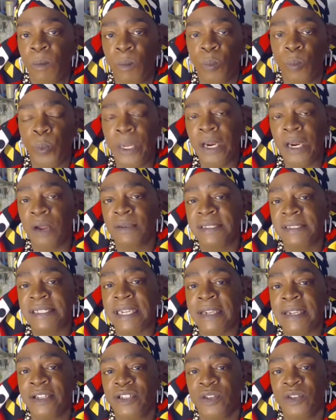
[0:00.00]
We don't
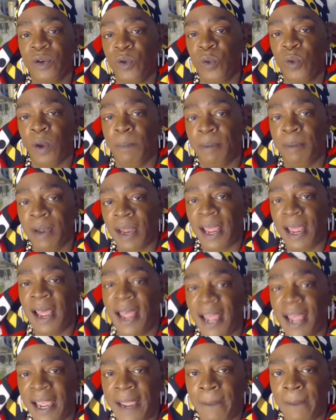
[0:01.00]
seem to apply